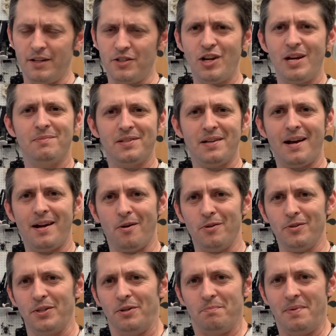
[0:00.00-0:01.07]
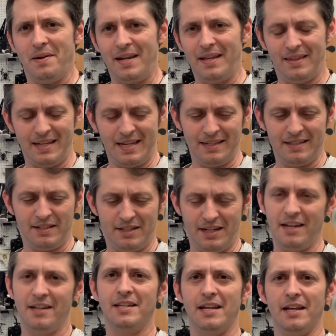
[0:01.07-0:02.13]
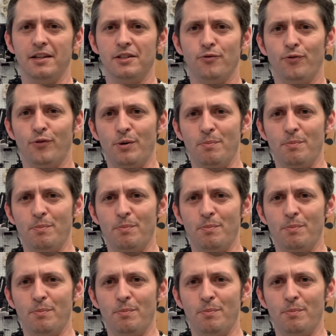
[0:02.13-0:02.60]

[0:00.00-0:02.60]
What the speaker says: James and I also made these ding-dings for